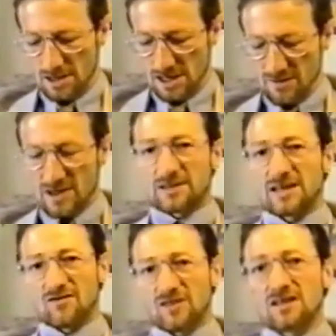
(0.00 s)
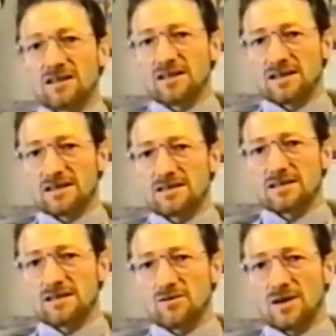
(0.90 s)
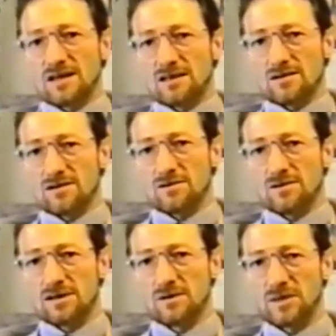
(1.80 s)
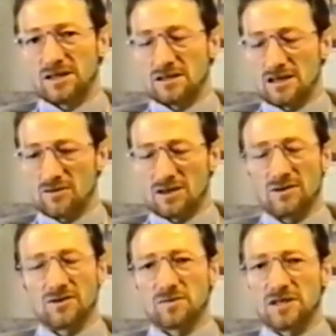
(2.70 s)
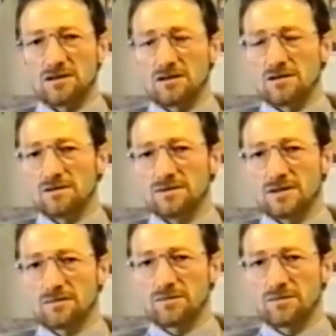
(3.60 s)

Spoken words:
Oh, he will definitely, yes, in a way, But he will not be alone.